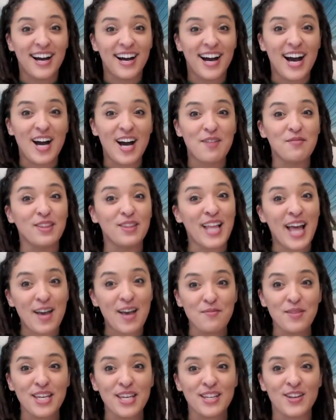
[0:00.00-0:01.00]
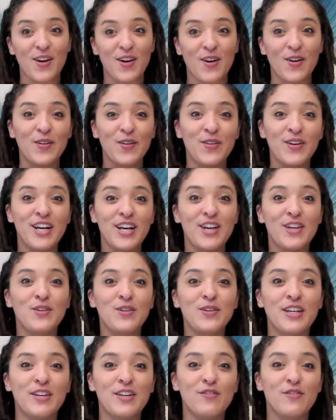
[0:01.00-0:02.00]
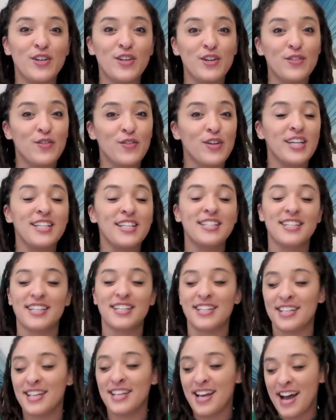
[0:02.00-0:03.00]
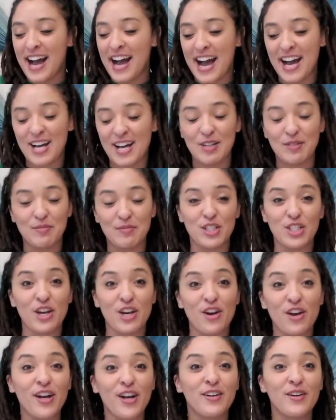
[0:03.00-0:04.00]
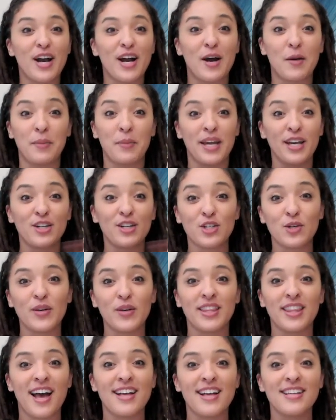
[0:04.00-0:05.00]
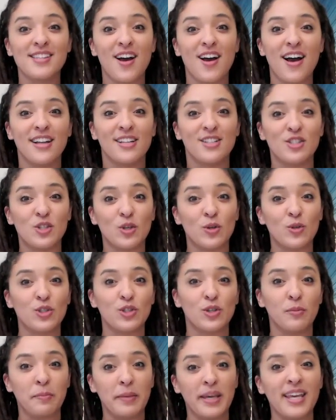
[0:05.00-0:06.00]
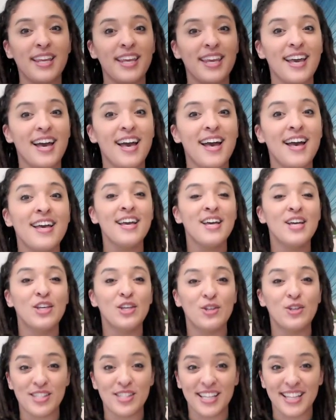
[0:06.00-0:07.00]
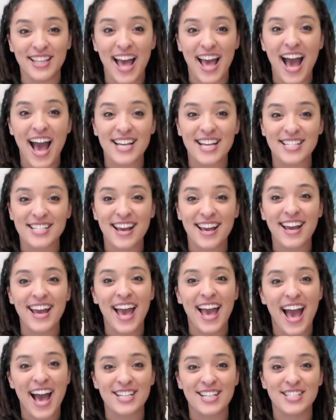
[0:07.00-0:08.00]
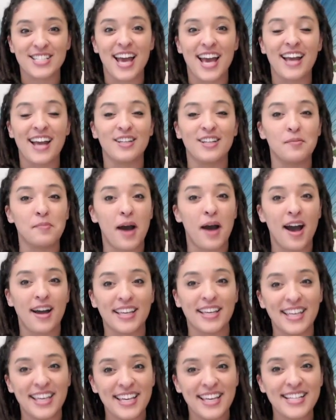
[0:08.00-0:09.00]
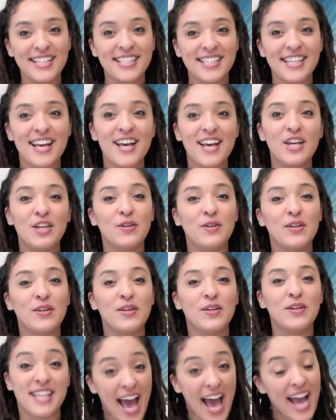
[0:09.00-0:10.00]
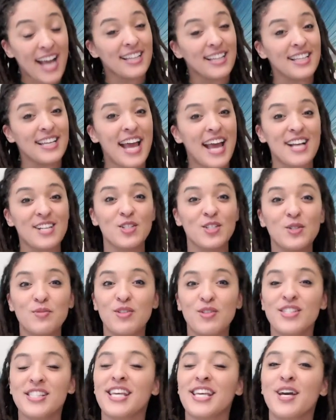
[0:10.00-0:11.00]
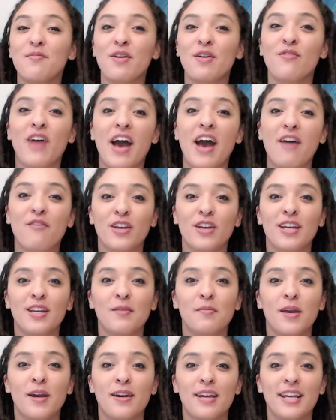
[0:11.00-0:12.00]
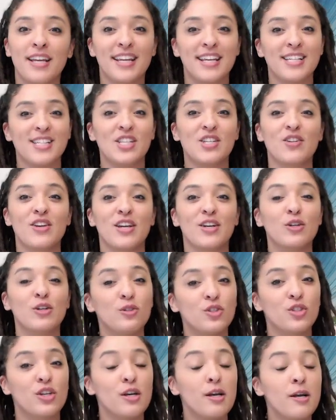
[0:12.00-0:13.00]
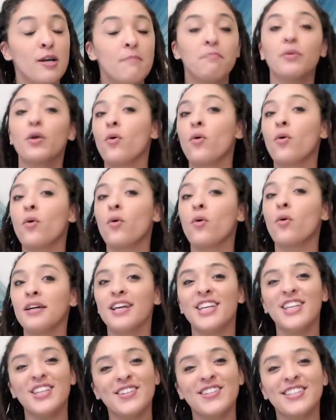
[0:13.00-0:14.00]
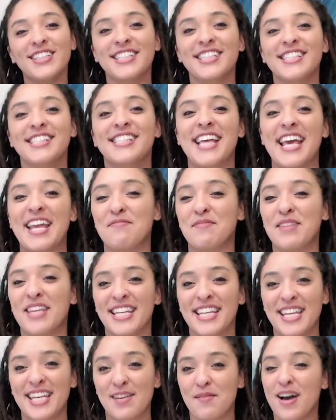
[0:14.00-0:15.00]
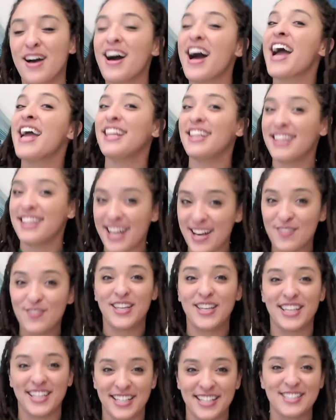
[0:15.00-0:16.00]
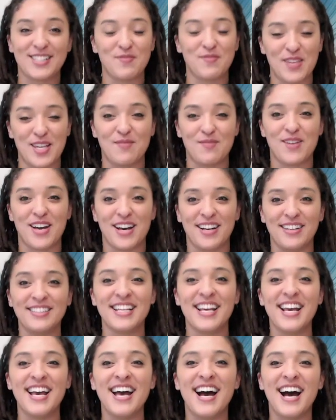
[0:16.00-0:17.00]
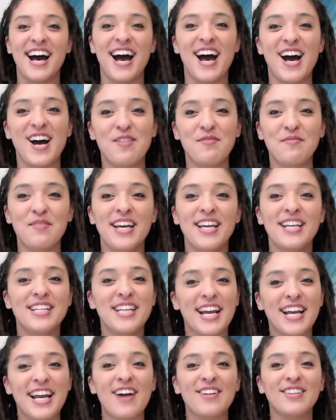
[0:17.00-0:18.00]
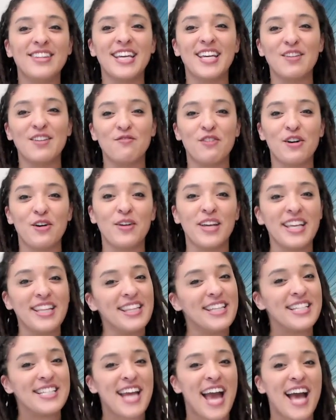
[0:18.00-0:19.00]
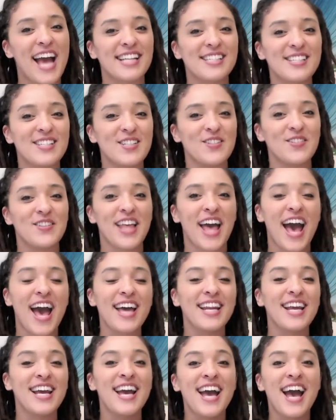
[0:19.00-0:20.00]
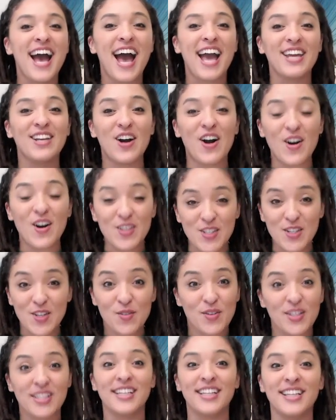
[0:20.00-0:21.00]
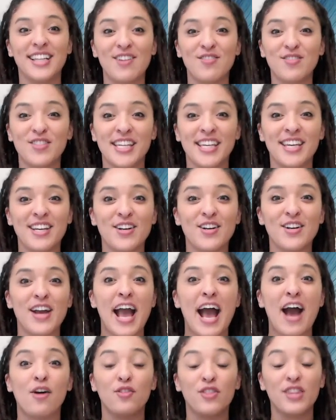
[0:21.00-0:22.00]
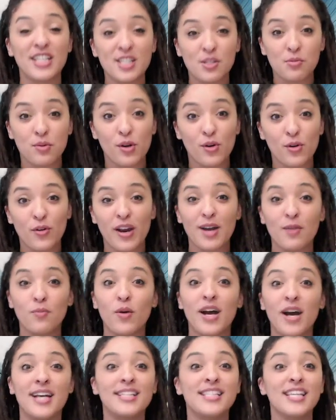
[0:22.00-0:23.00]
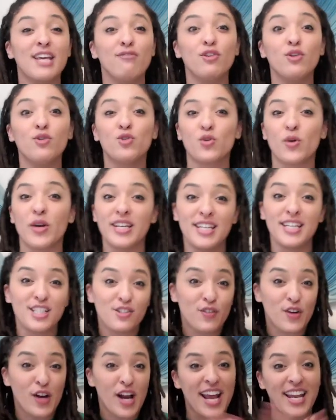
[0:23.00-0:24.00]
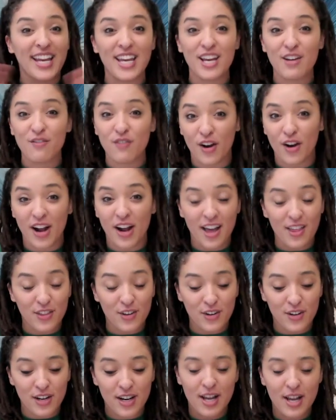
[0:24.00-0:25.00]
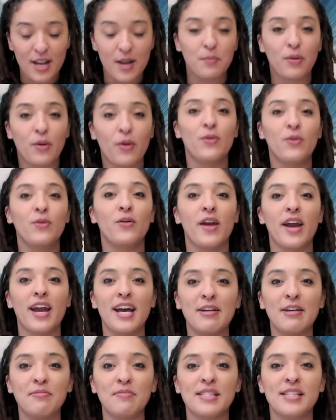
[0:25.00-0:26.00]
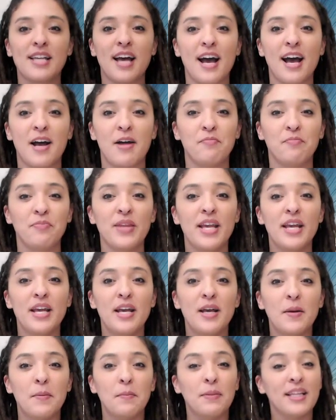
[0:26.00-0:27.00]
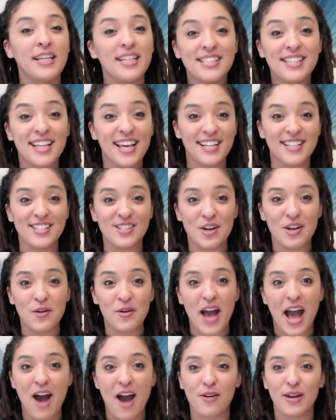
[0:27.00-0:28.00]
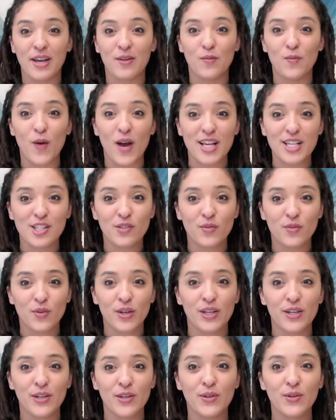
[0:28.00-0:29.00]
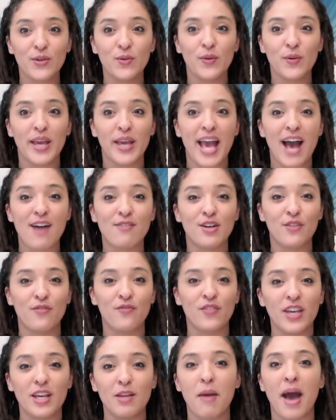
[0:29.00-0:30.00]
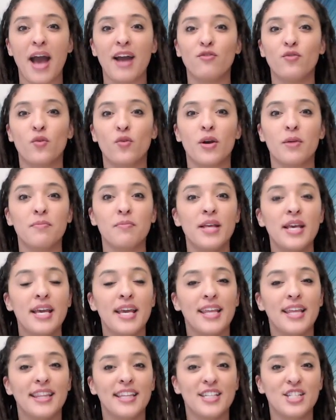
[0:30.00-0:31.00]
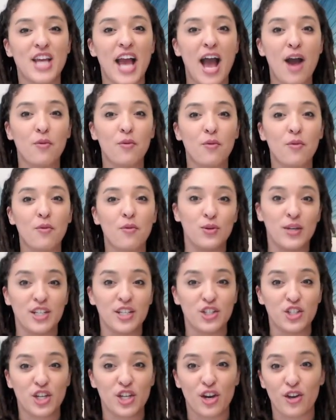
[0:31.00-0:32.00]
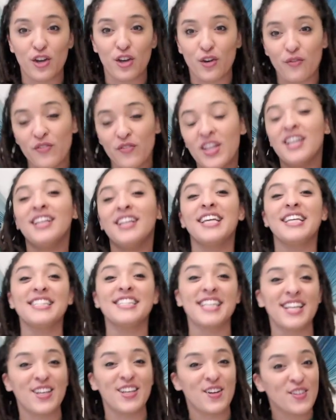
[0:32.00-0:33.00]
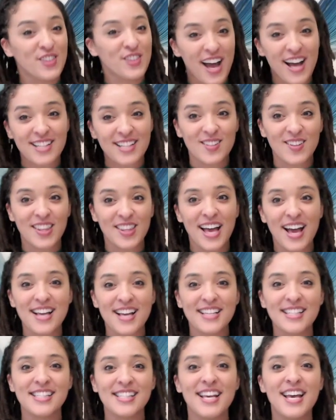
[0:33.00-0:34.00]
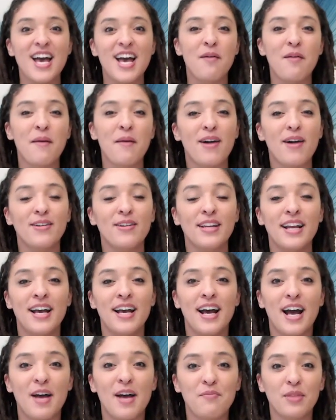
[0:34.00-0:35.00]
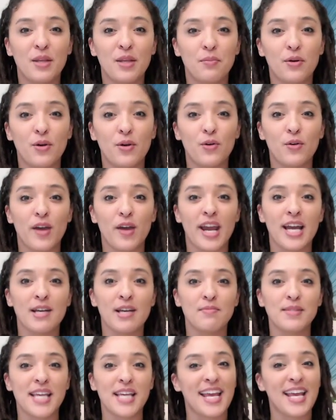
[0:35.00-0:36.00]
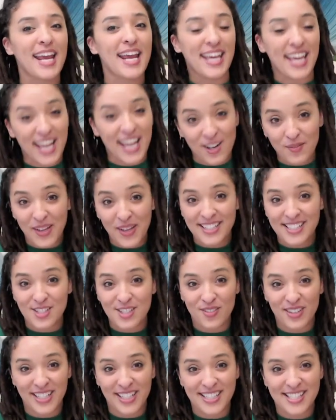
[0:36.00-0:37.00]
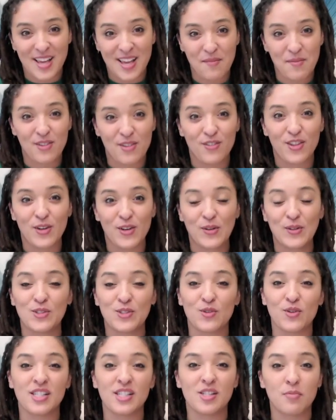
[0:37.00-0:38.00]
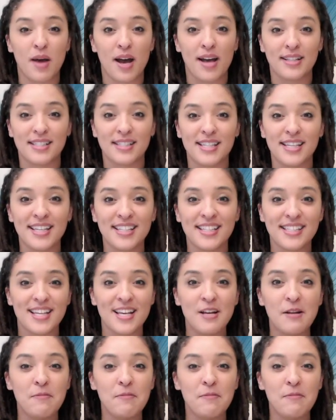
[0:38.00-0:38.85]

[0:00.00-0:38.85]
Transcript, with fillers: Um, let me know. You can feel free to um, share a picture with us on social media using the hashtag, hashtag NAMAKKids. You can tag the National Museum of African American History and Culture, or you can just send me an email. I love getting some emails. Um, check out the info in the chat to do that. I'd also really love to hear how this program was. If you joined us for any of our other programs, um, please let us know how it was for you. We have a feedback form in the chat where you can share your feelings and your thoughts with us about um, the programs, and I can't wait to read some of those responses.